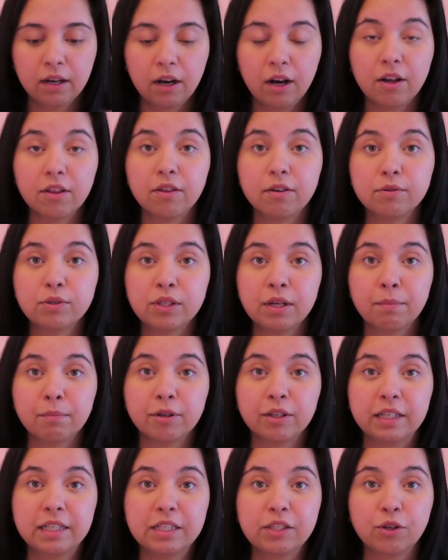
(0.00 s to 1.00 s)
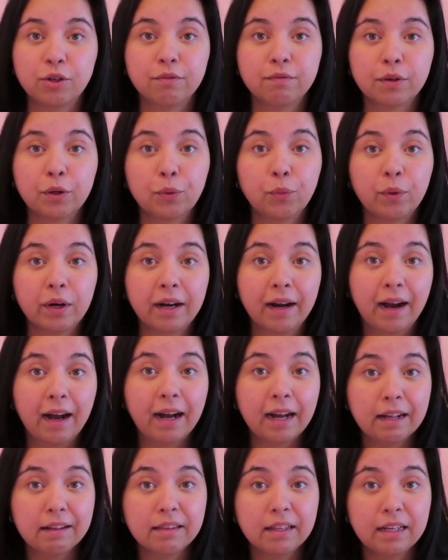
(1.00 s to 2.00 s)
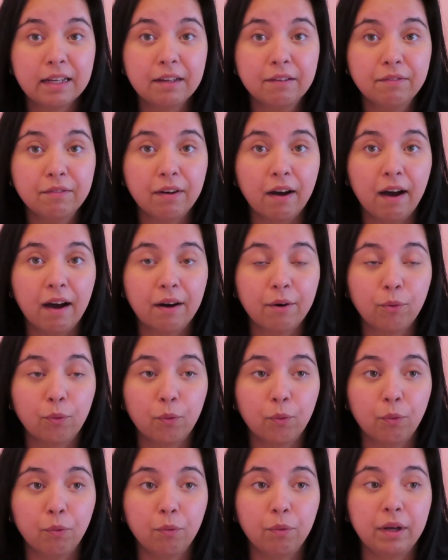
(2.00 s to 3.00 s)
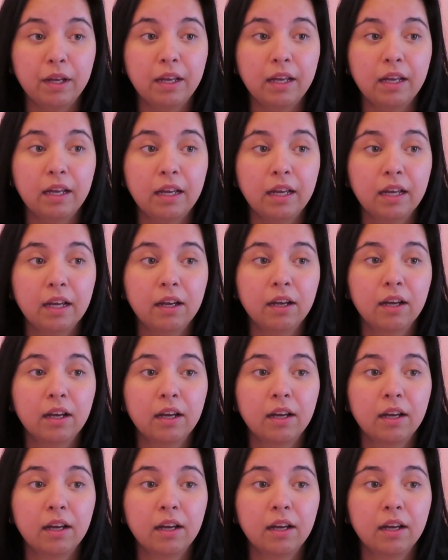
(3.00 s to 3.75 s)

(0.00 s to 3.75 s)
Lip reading: Although summer is over where I live, we